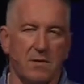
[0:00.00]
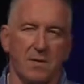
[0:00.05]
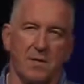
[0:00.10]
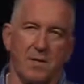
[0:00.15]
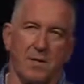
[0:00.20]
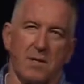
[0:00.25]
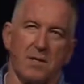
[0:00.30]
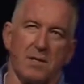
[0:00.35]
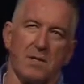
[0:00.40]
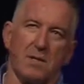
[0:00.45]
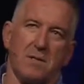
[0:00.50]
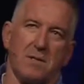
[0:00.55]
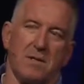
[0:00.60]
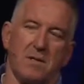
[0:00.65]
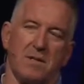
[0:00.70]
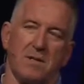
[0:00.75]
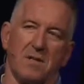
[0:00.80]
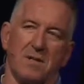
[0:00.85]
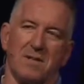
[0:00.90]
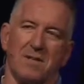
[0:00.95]
as Jesus
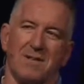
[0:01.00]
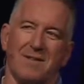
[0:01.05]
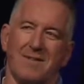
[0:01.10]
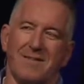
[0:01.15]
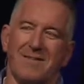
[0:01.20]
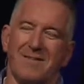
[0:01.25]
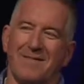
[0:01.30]
just